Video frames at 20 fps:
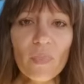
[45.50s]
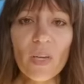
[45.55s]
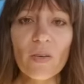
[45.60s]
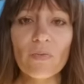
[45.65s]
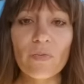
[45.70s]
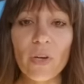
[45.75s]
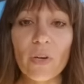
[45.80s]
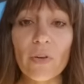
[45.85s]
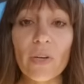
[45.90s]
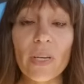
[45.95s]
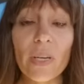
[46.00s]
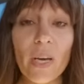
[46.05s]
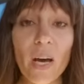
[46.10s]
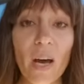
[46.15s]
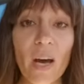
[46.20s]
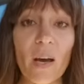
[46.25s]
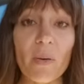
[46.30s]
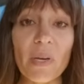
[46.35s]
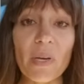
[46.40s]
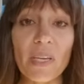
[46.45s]
very
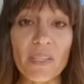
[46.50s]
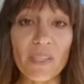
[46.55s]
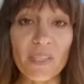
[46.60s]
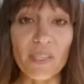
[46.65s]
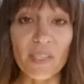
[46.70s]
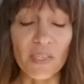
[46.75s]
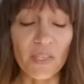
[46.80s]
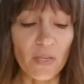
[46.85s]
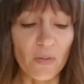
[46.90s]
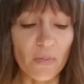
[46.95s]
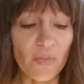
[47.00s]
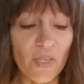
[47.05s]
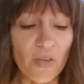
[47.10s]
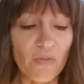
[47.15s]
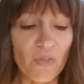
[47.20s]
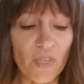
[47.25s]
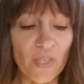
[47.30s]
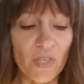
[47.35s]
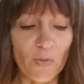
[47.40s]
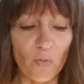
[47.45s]
common systems
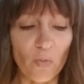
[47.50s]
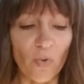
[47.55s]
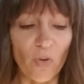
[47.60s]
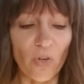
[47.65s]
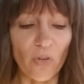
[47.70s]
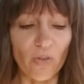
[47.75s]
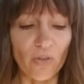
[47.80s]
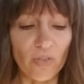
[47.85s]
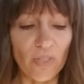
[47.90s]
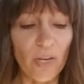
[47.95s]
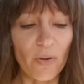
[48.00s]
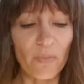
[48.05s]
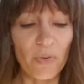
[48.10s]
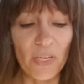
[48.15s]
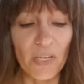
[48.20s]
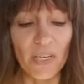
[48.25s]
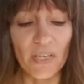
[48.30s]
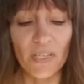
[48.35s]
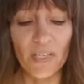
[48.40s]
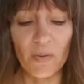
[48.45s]
of this world that
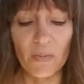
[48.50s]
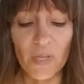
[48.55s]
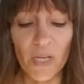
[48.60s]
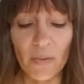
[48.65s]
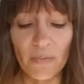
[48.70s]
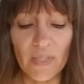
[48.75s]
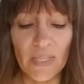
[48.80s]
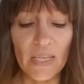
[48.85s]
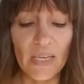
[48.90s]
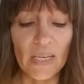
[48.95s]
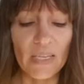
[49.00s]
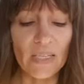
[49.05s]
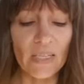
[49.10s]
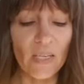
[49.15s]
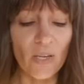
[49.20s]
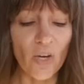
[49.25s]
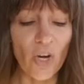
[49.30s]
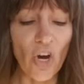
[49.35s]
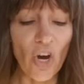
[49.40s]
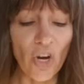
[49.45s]
we can sometimes
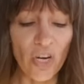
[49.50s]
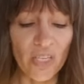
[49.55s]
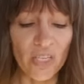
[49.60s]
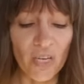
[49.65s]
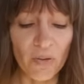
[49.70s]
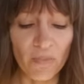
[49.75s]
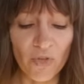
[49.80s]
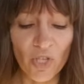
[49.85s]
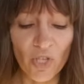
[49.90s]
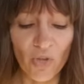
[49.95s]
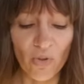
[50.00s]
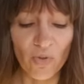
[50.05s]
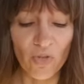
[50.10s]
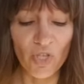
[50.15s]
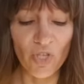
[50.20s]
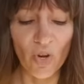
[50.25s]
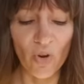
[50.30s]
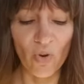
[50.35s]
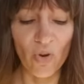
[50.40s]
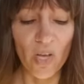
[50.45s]
get hooked up to.
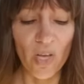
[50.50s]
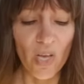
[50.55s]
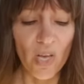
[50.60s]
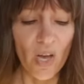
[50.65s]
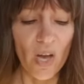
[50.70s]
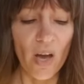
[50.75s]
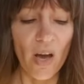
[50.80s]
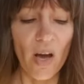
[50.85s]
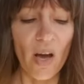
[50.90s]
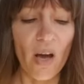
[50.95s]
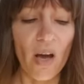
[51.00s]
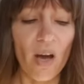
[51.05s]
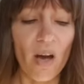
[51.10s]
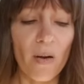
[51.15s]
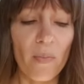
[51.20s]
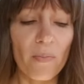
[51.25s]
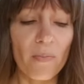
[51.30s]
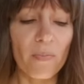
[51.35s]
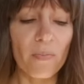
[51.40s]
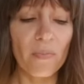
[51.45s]
So
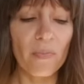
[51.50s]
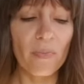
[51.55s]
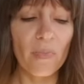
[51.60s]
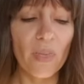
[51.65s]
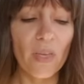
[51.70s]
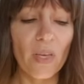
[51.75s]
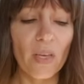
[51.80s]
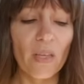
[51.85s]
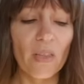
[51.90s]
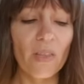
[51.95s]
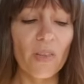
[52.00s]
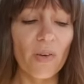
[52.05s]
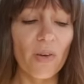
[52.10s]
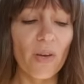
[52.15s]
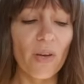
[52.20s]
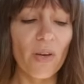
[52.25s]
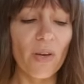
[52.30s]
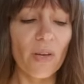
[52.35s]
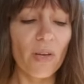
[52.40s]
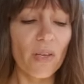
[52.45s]
um, in the
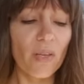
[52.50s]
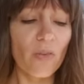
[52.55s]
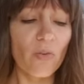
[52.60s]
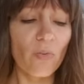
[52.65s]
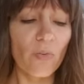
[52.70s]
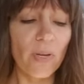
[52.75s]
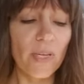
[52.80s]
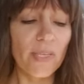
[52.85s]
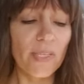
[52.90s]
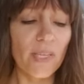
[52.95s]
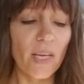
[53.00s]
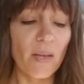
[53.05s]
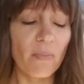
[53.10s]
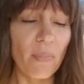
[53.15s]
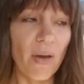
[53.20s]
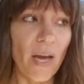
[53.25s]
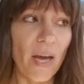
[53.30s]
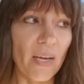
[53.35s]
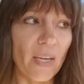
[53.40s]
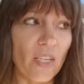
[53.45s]
in the reset
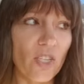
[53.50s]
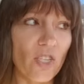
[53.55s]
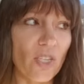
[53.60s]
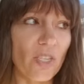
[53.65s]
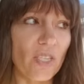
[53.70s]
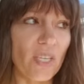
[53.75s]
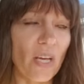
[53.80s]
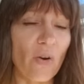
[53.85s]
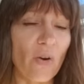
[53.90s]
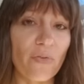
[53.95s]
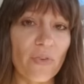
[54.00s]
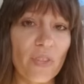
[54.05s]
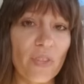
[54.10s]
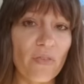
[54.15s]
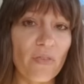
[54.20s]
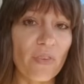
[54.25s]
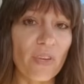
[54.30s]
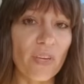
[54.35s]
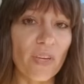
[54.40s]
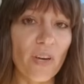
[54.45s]
package itself, in
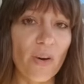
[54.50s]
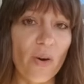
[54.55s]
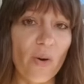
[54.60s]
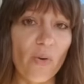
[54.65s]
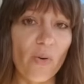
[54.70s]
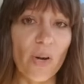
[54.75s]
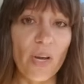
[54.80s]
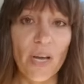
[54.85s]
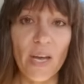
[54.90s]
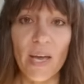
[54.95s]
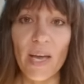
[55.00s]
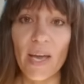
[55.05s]
the video